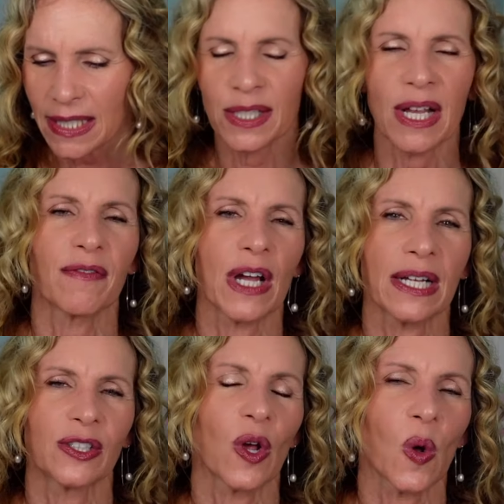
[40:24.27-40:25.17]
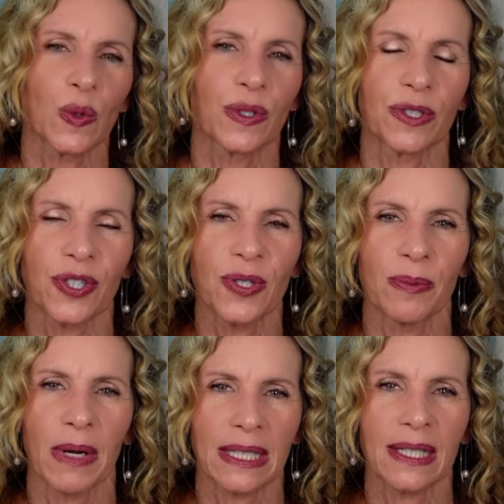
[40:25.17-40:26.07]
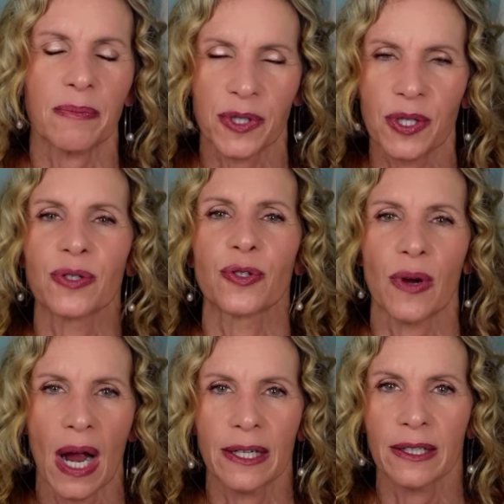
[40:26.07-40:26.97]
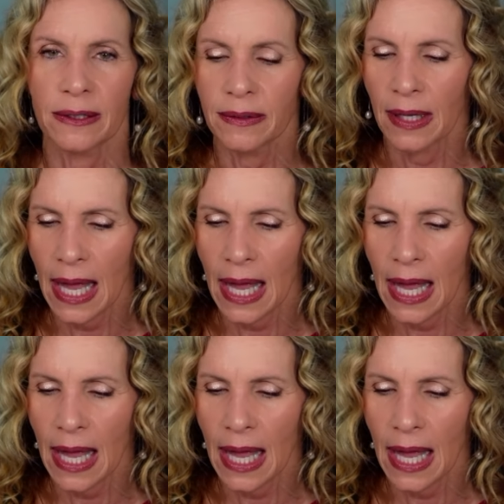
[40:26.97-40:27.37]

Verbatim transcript: as I've gotten older too, my lips are drier.